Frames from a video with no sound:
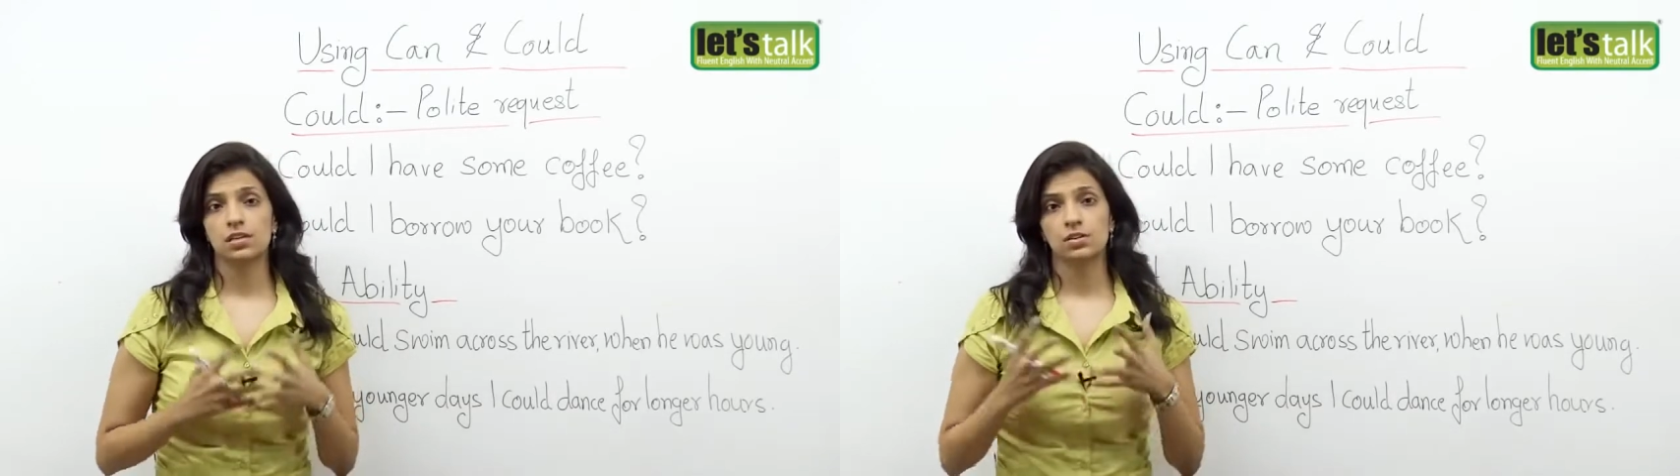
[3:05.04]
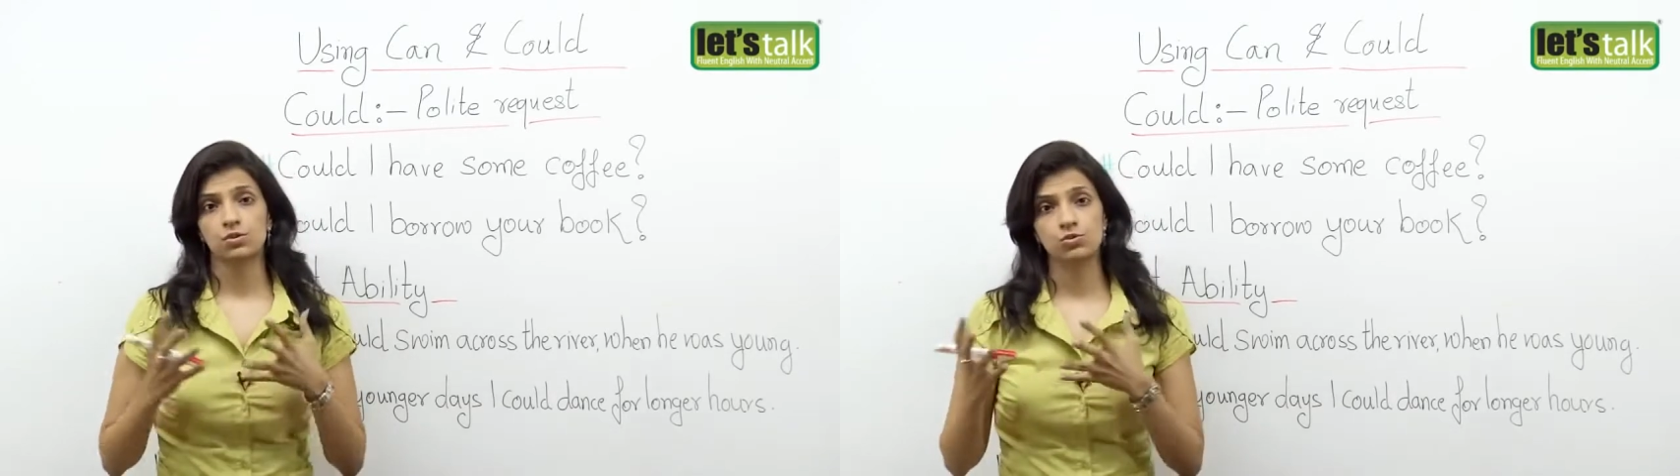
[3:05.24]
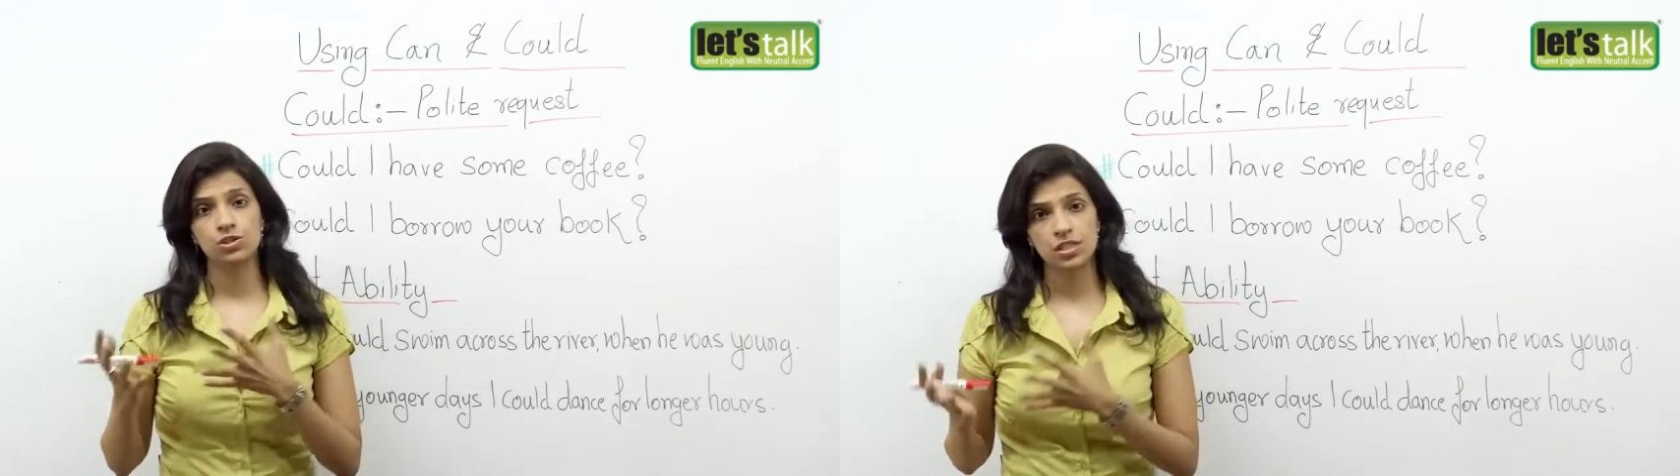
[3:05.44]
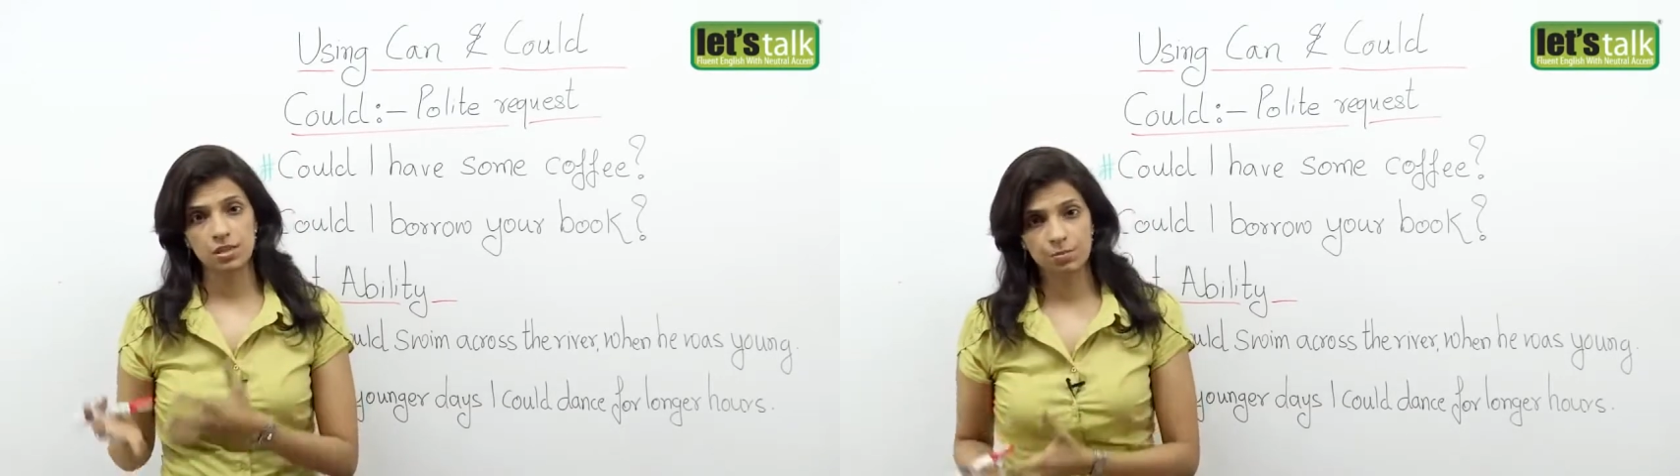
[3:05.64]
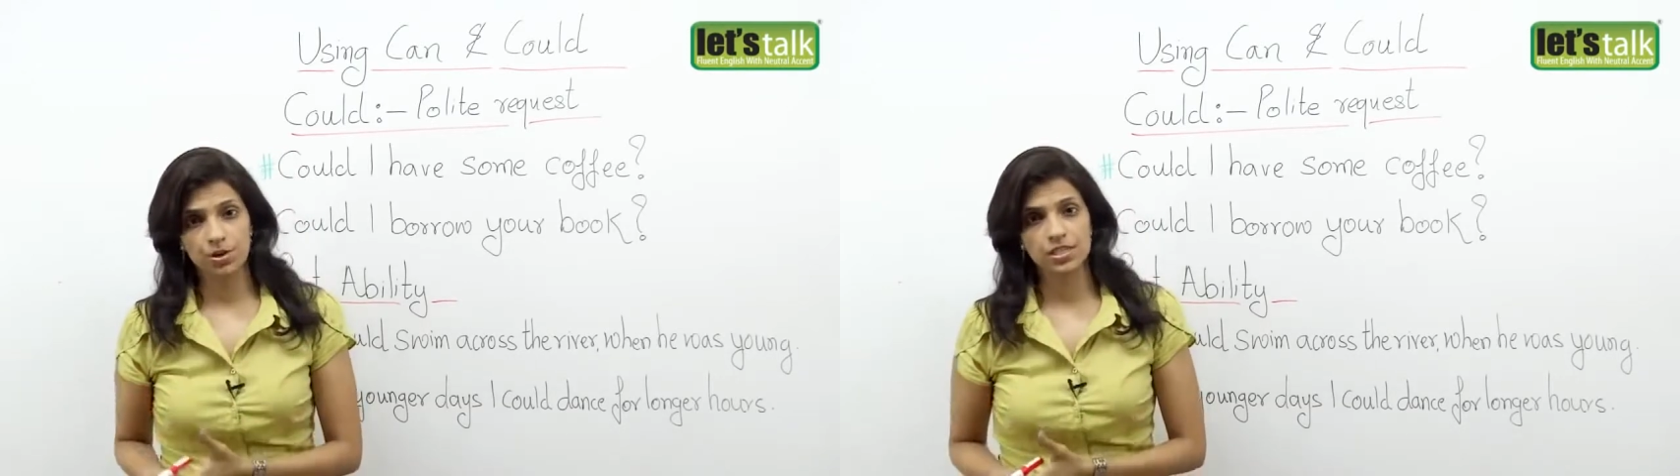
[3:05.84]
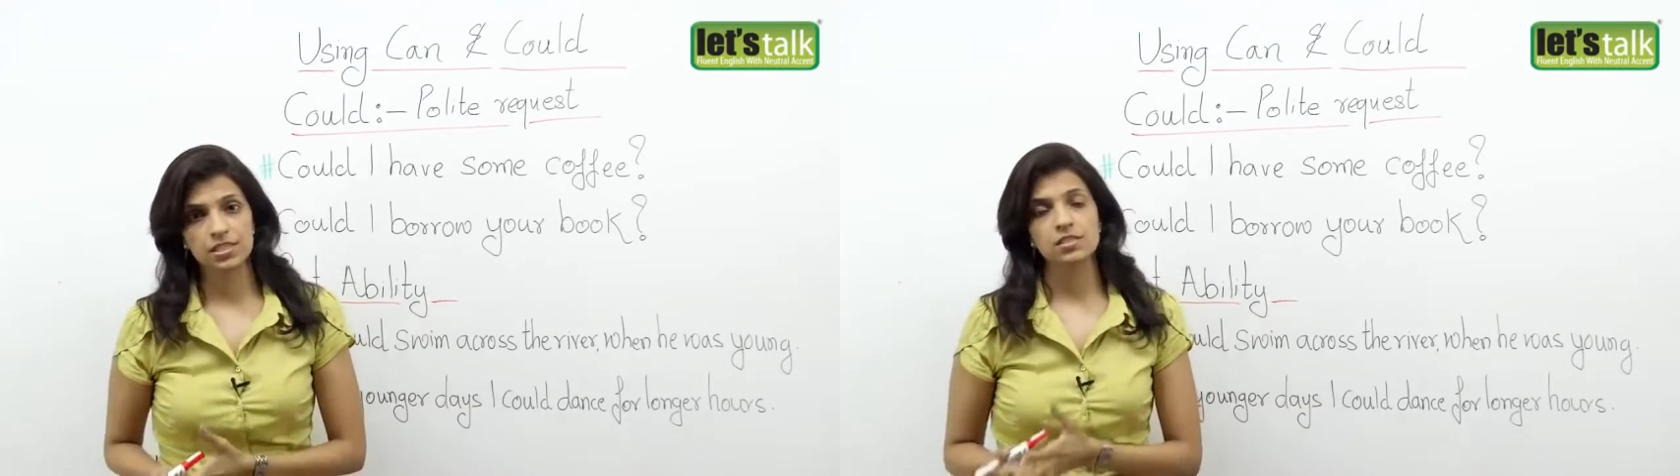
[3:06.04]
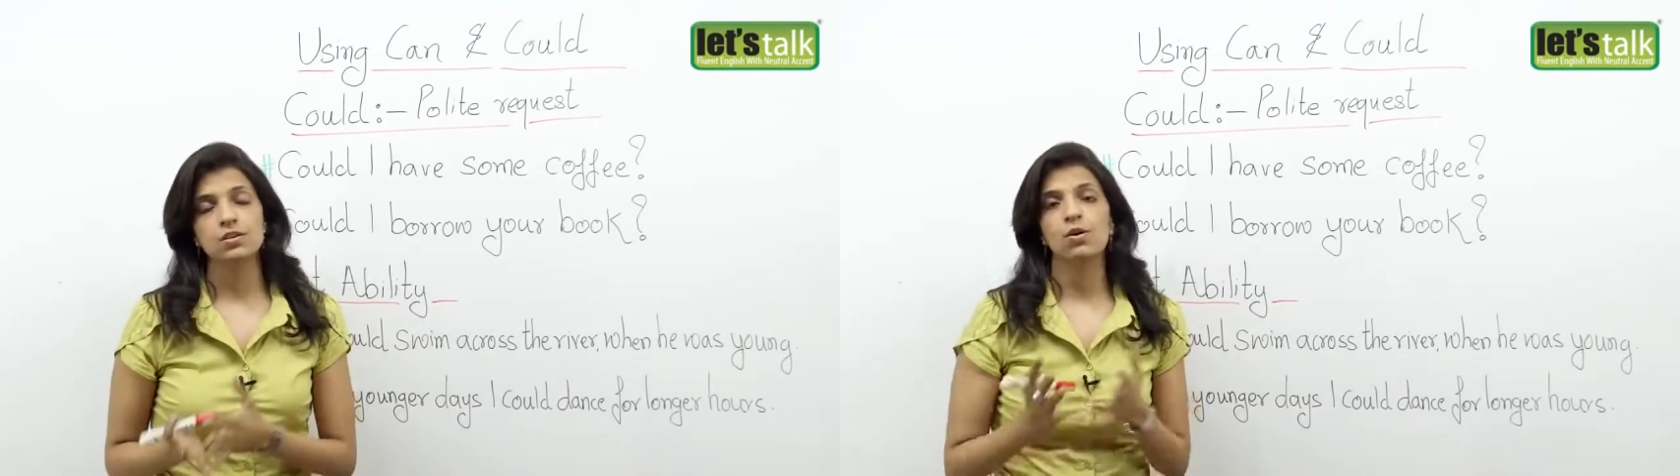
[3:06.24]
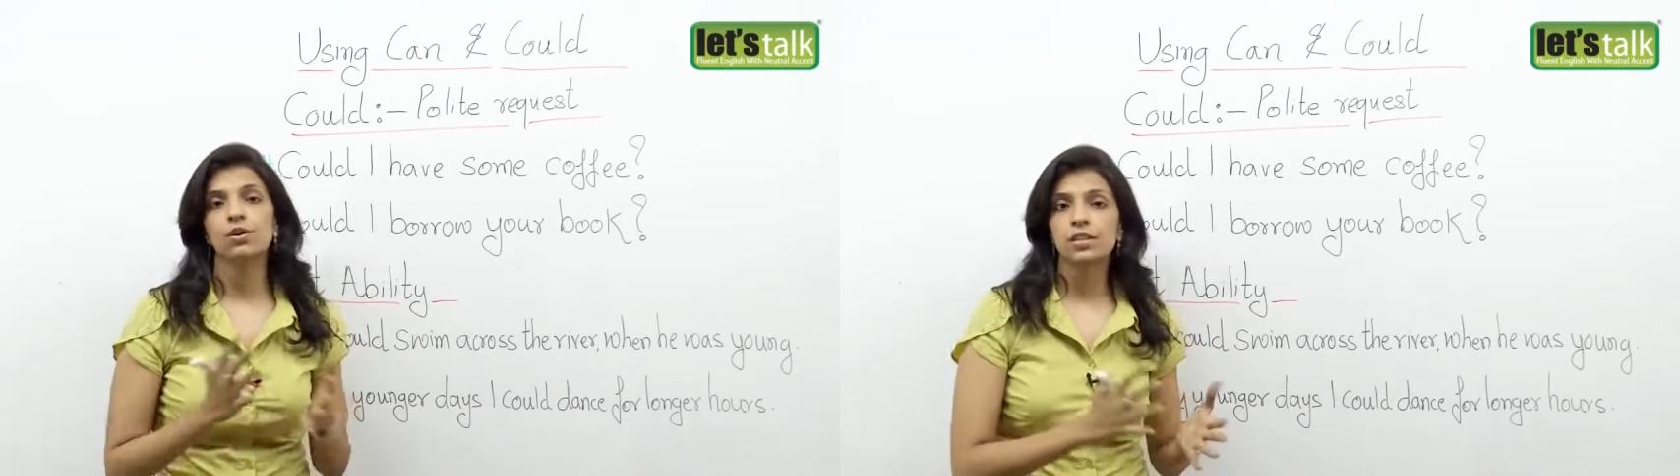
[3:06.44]
used in the present
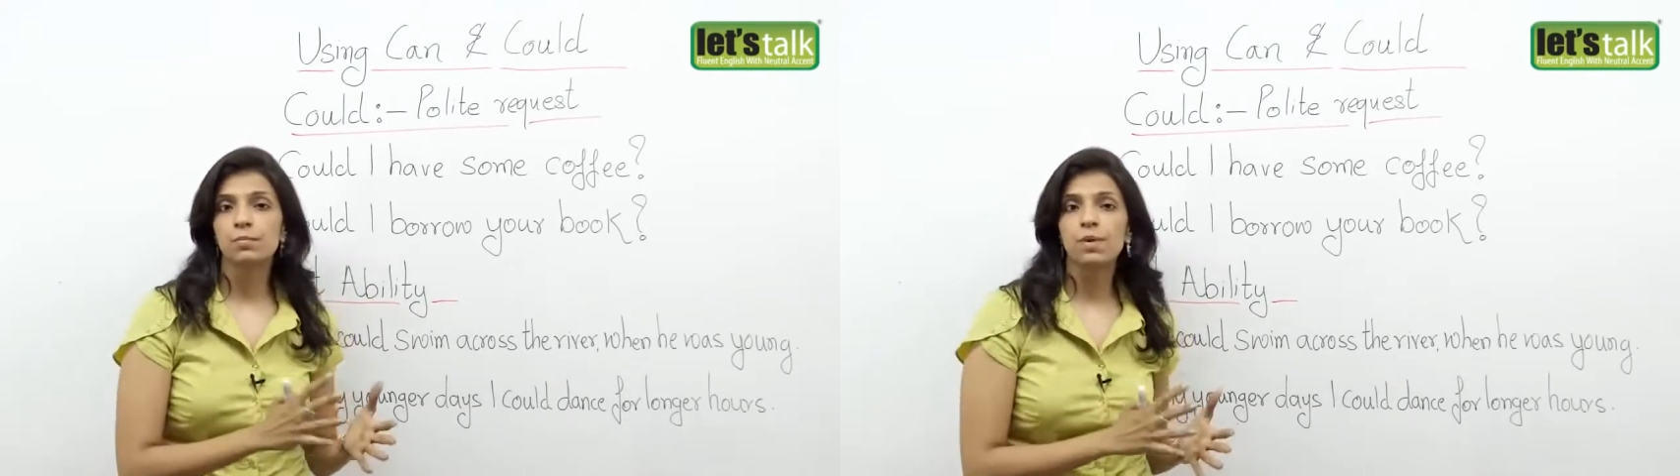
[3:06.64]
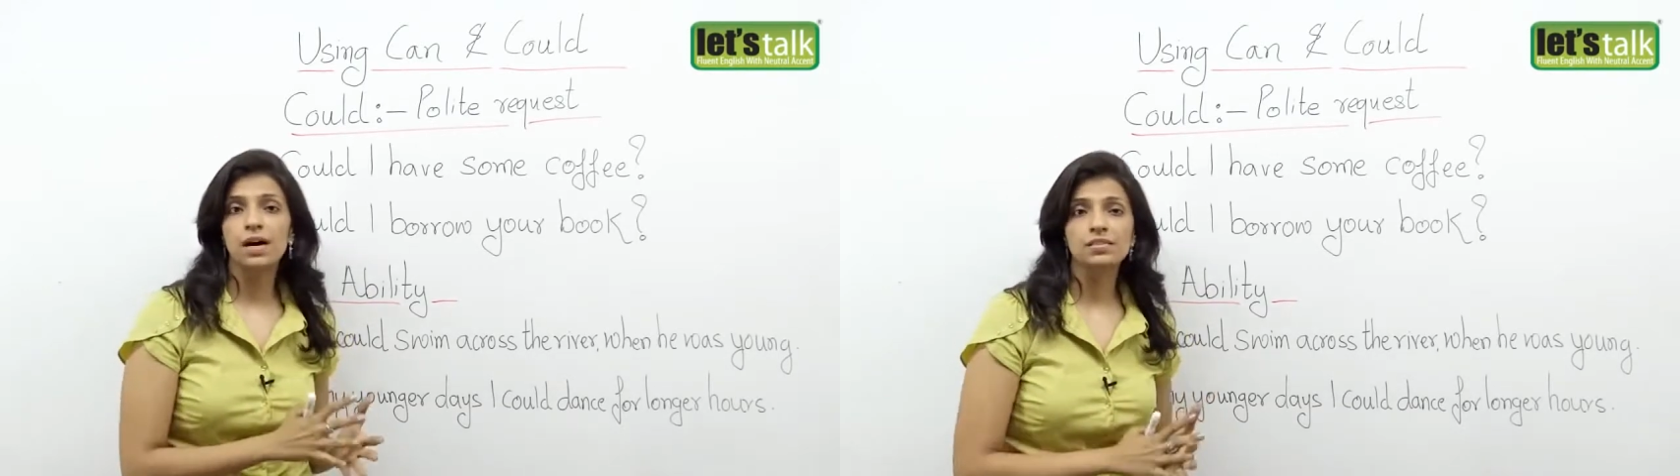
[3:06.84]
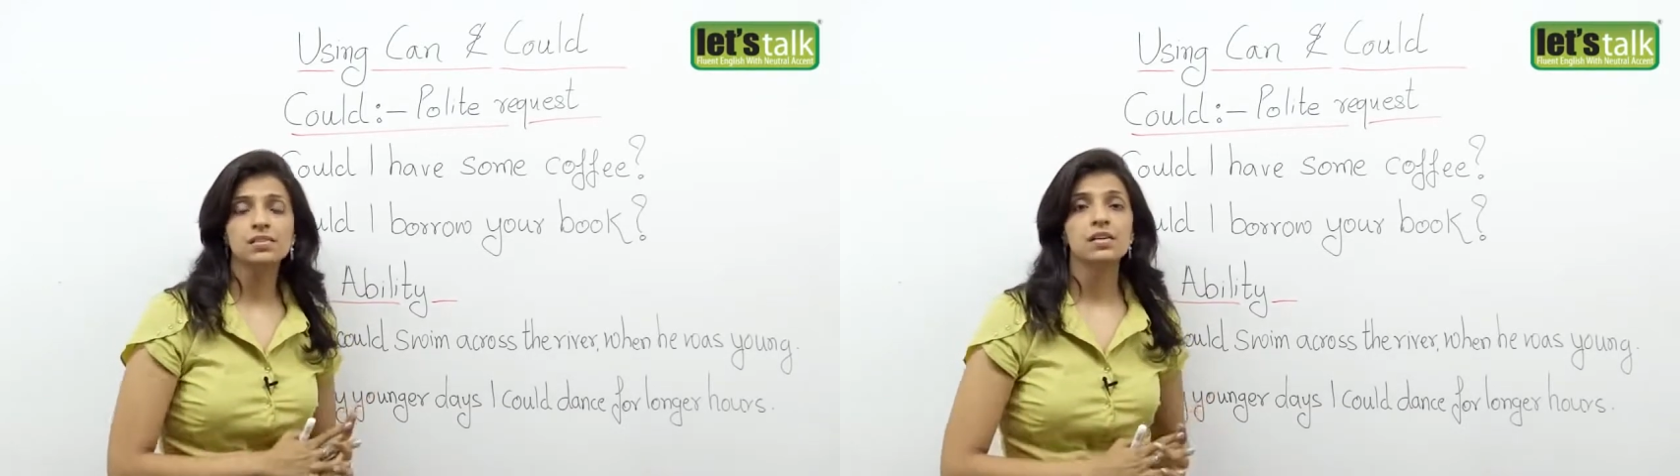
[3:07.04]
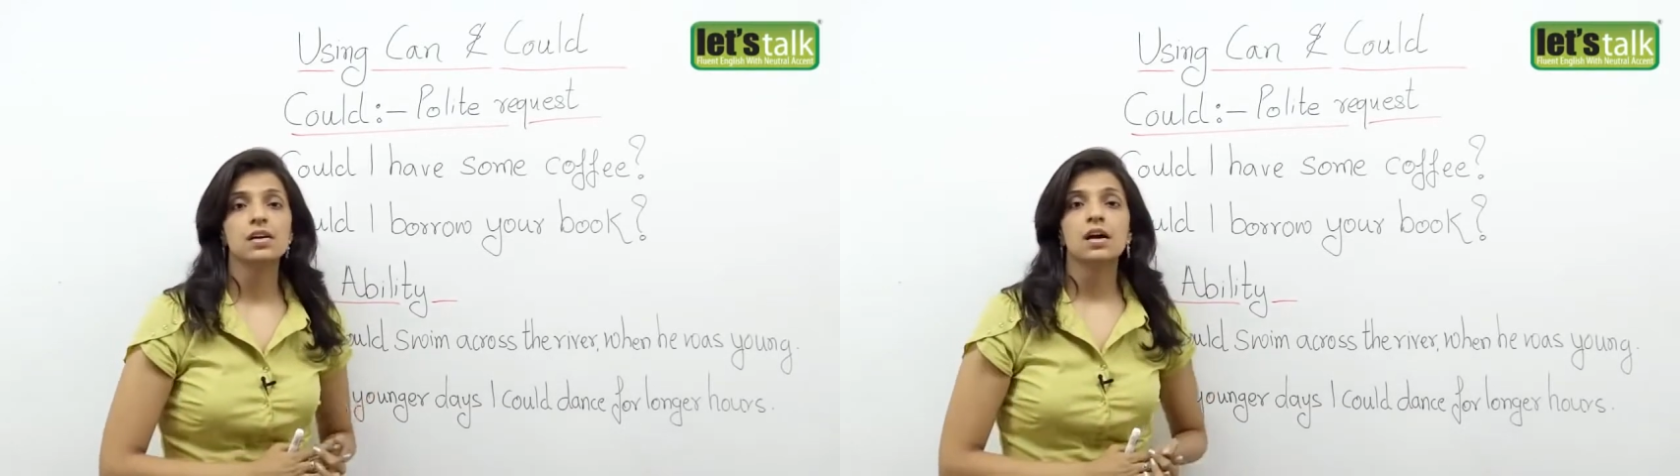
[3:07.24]
or in the past.